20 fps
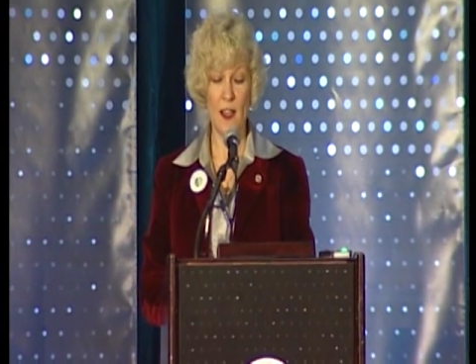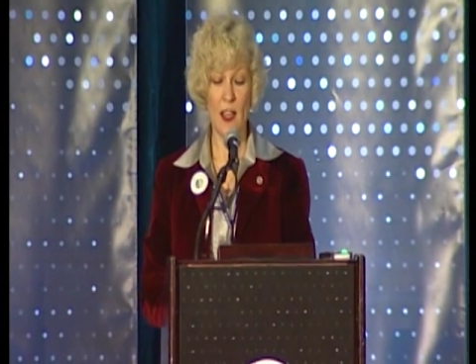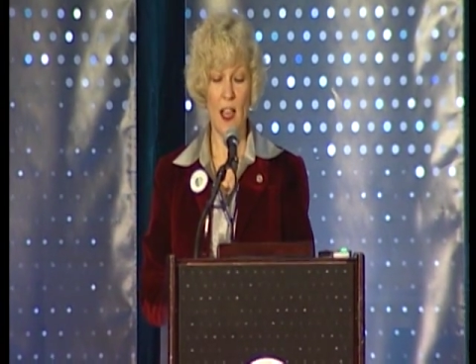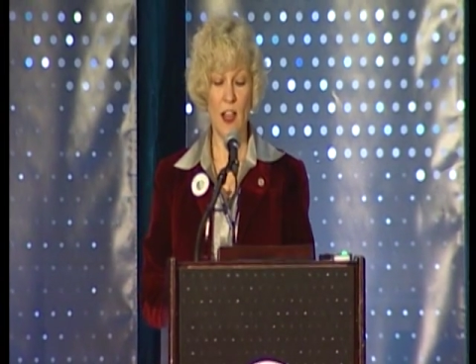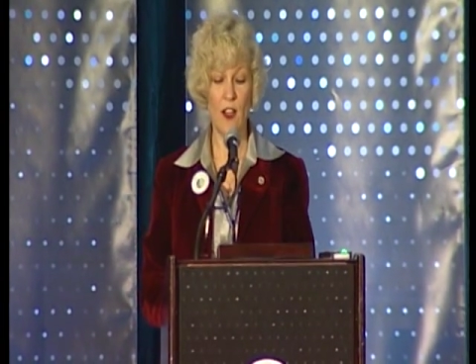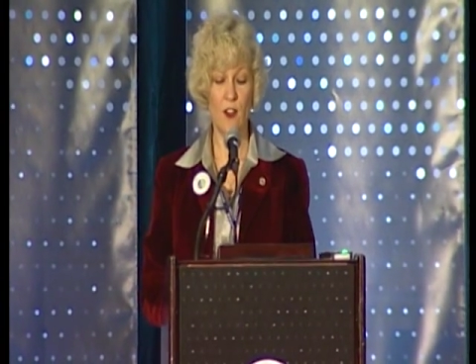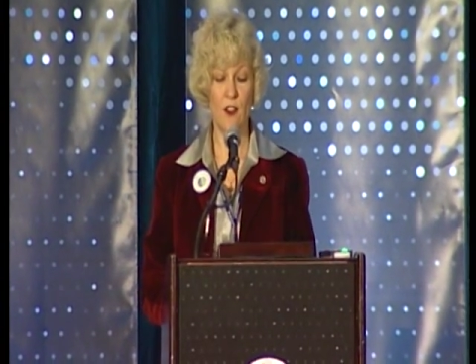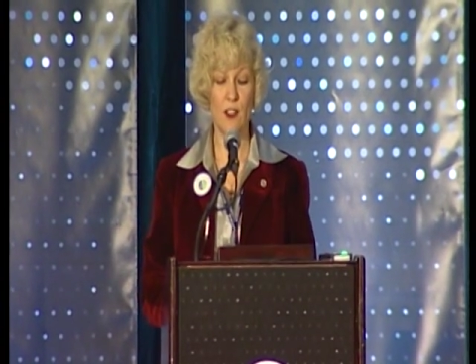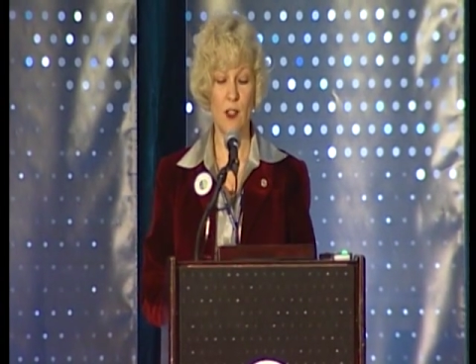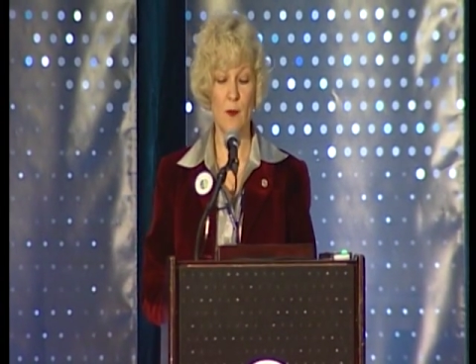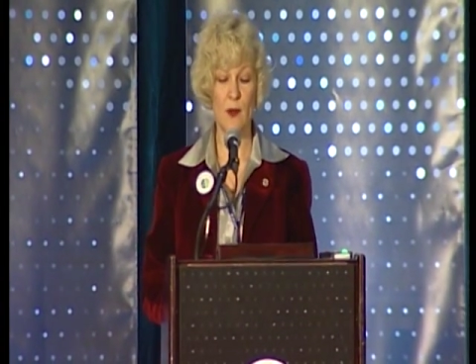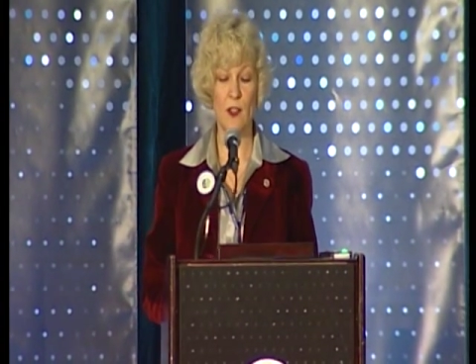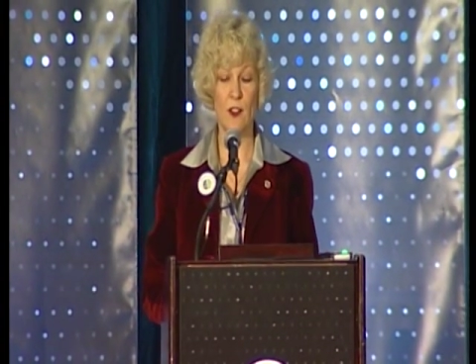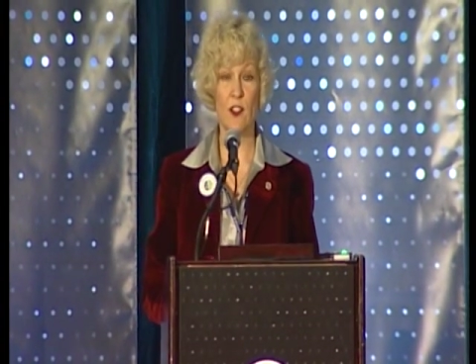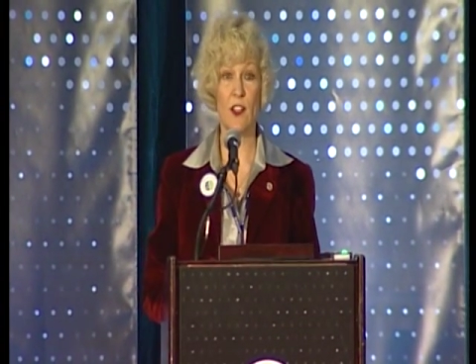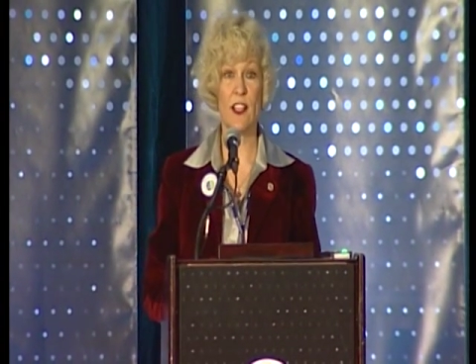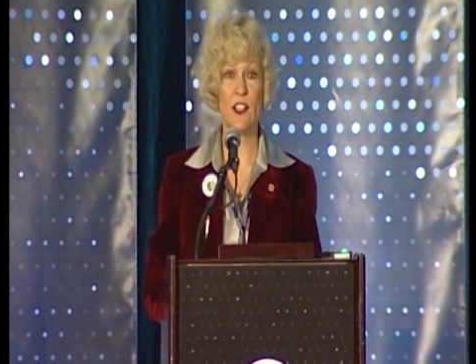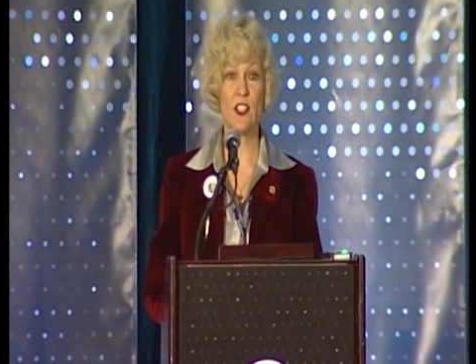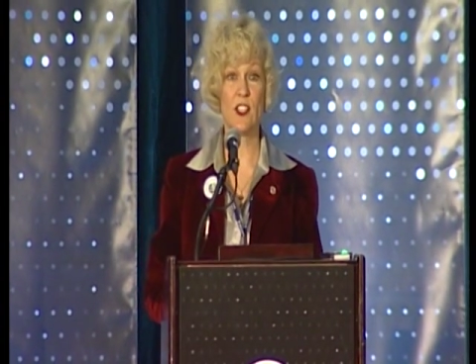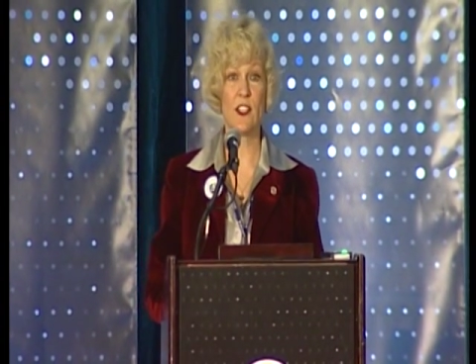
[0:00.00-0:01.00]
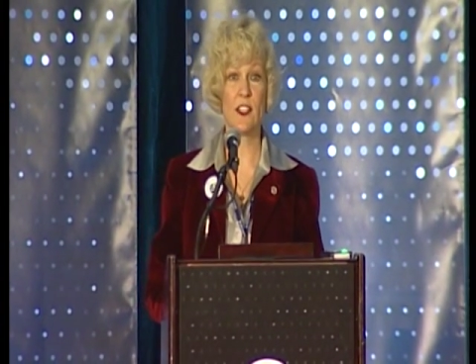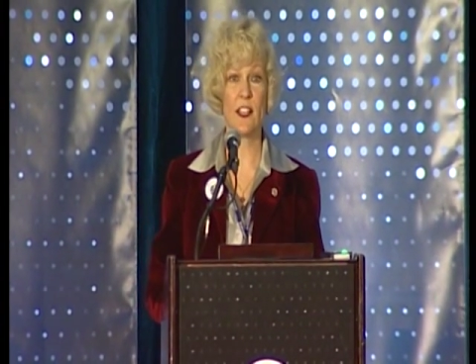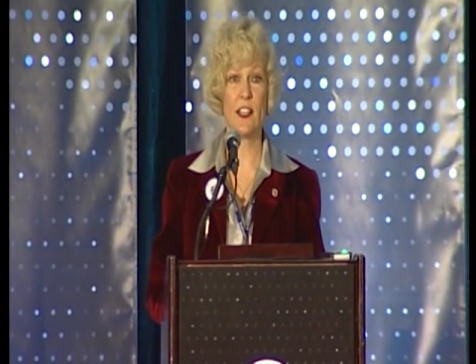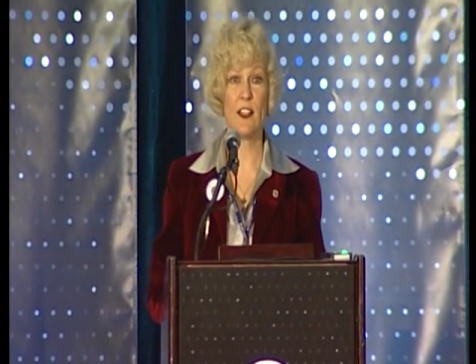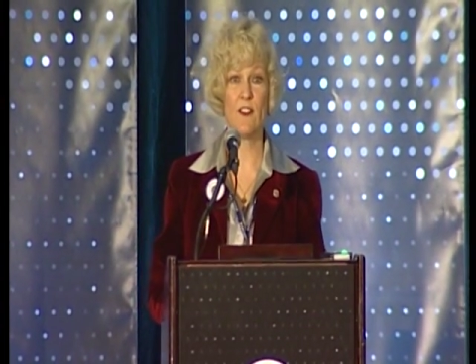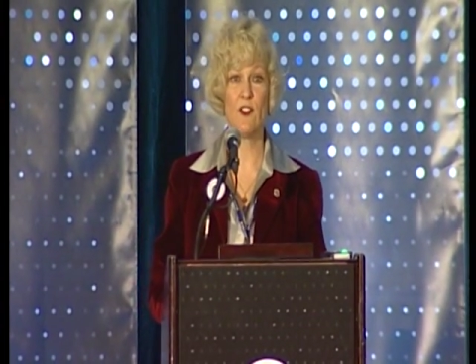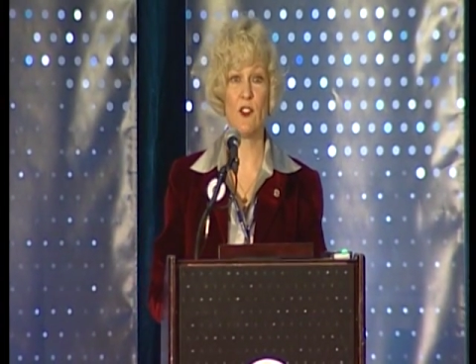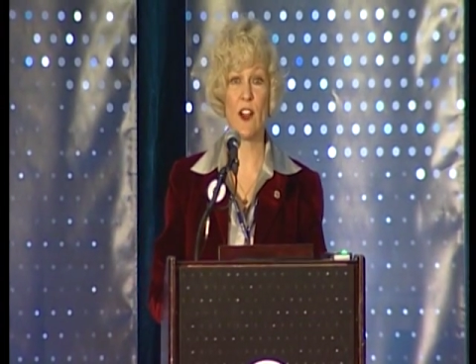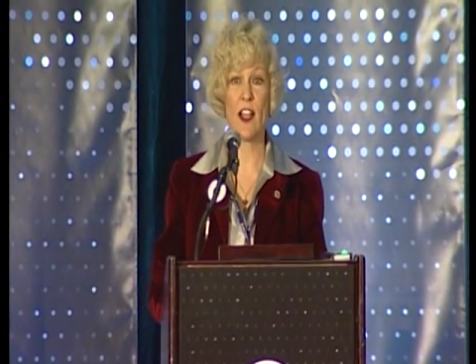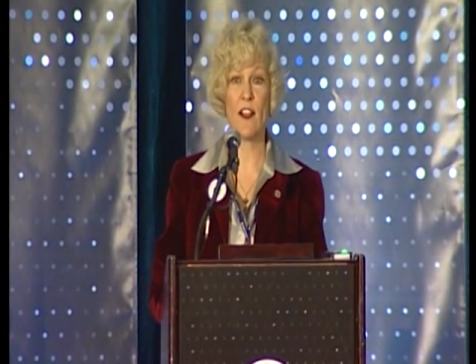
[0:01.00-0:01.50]
I learned about
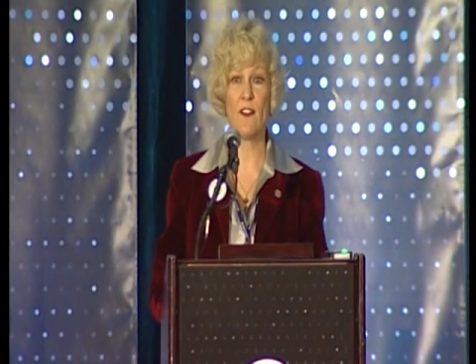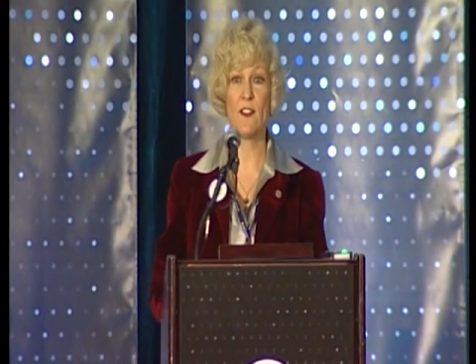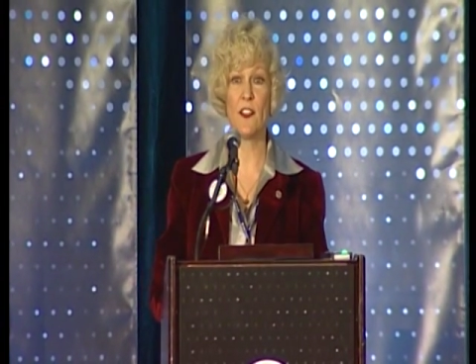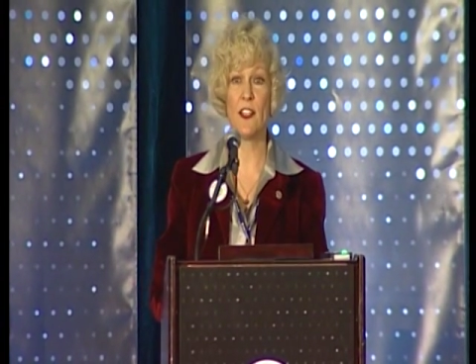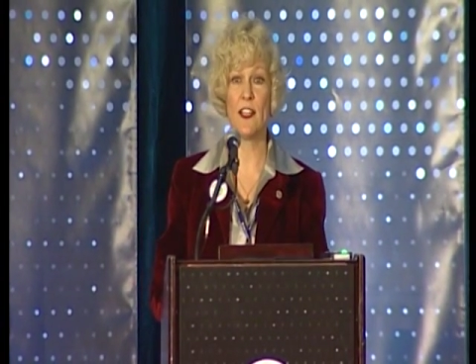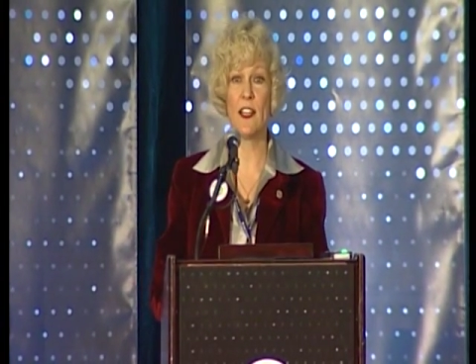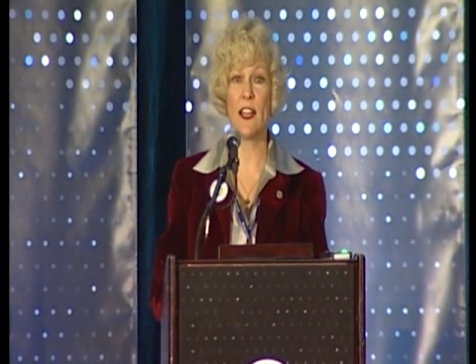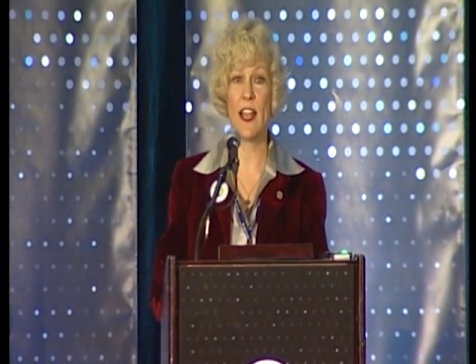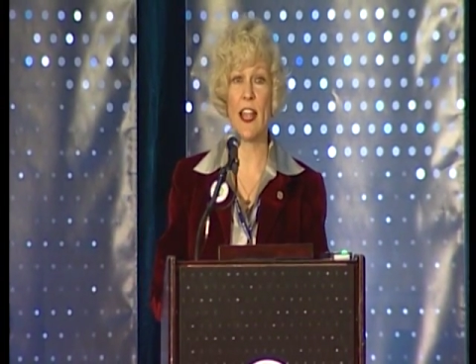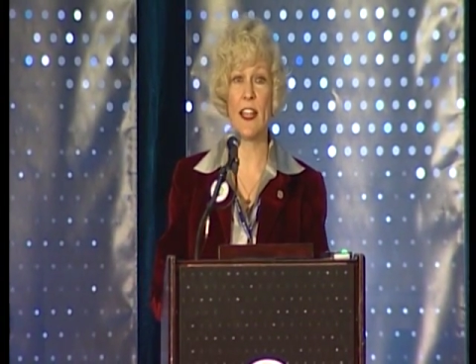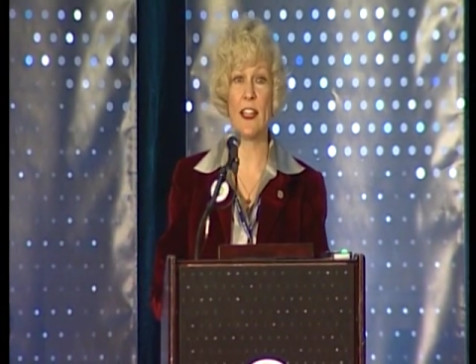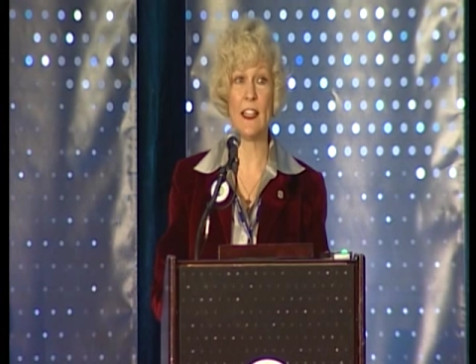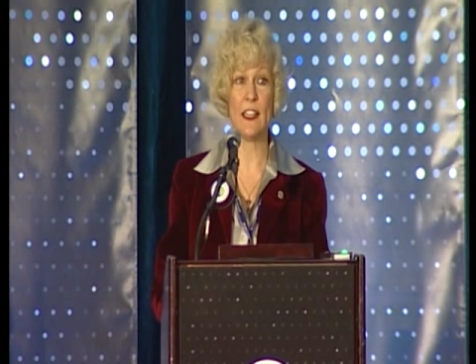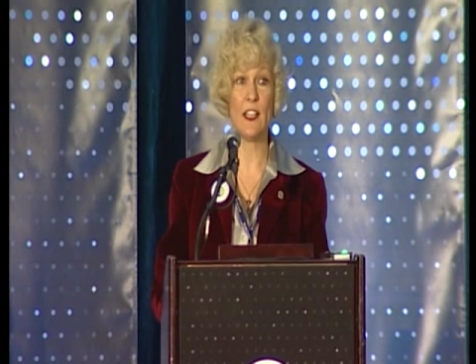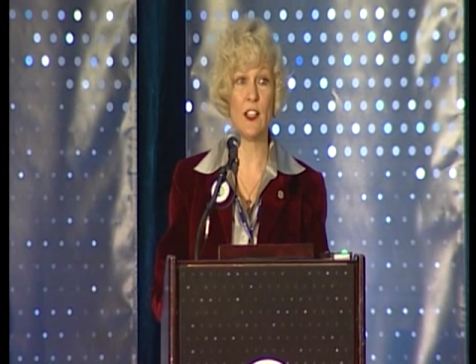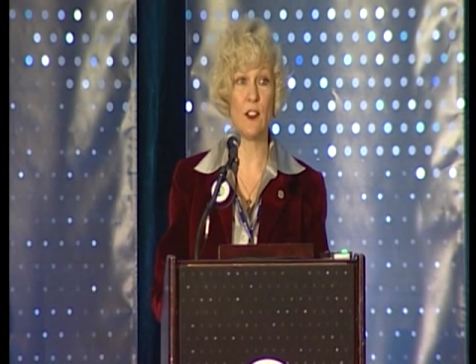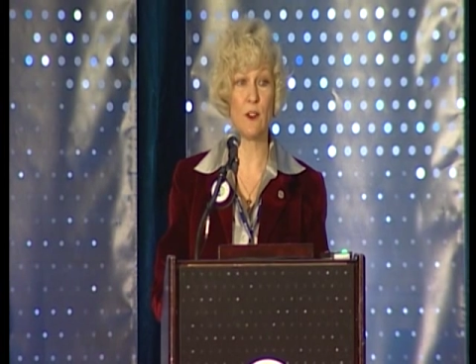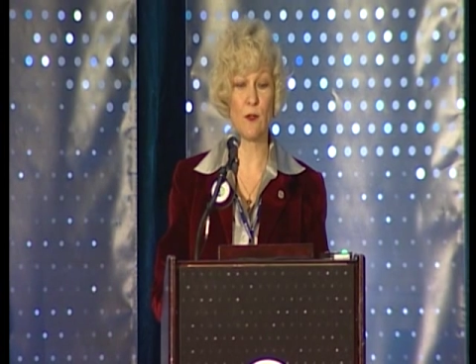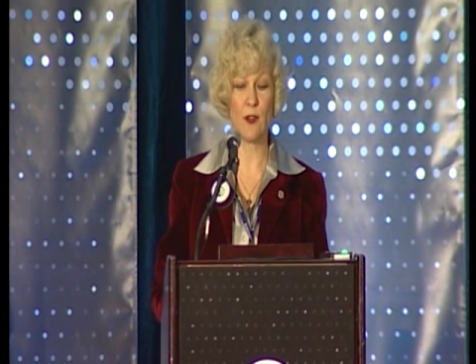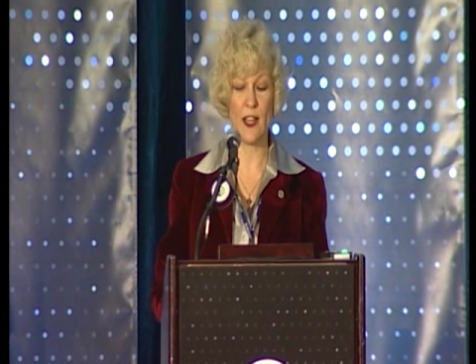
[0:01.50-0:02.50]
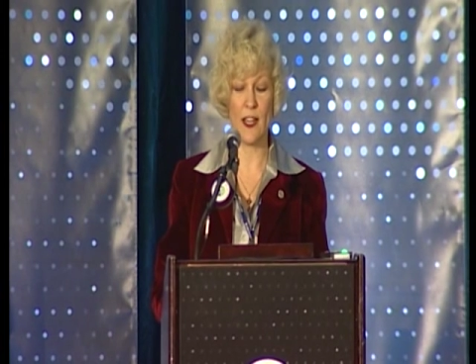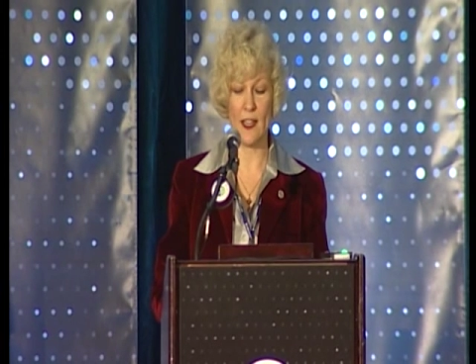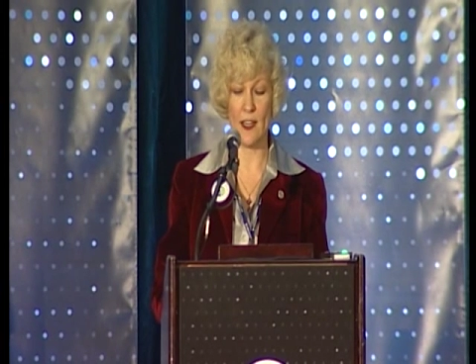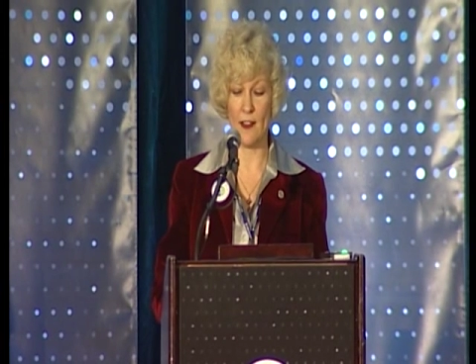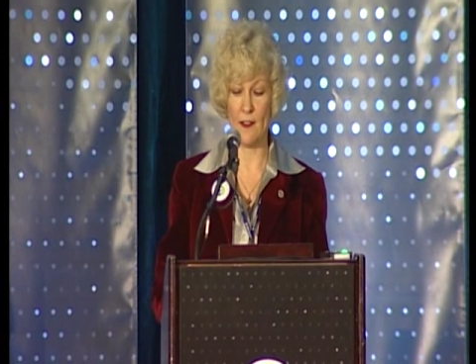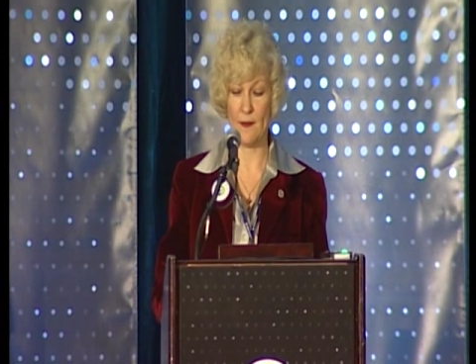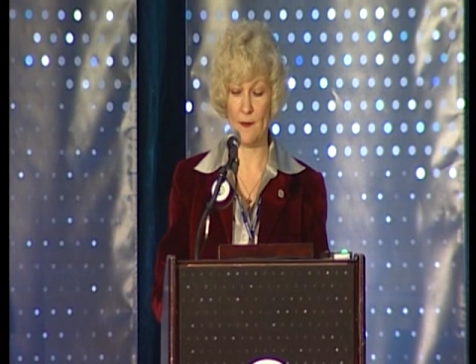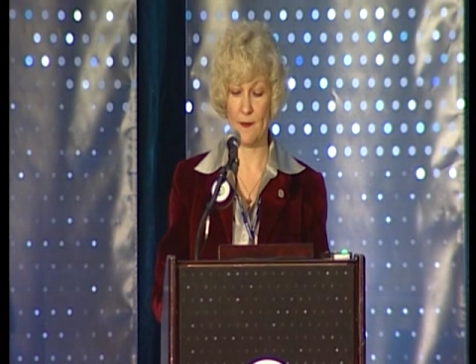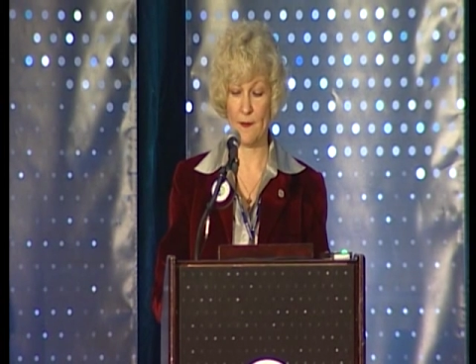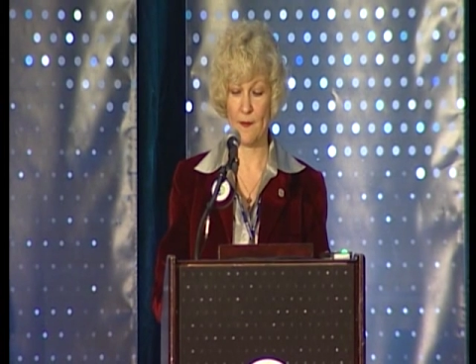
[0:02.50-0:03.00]
legislative drafting and legal
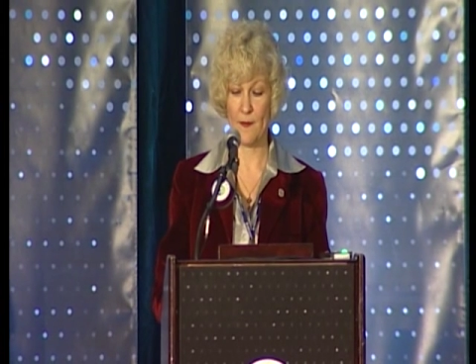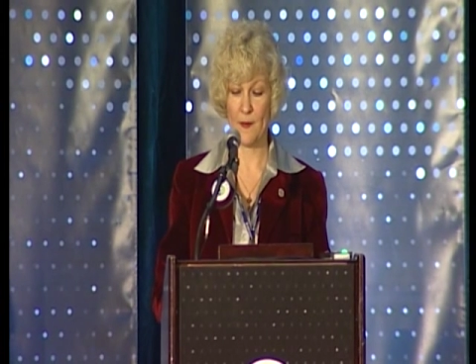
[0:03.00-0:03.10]
writing.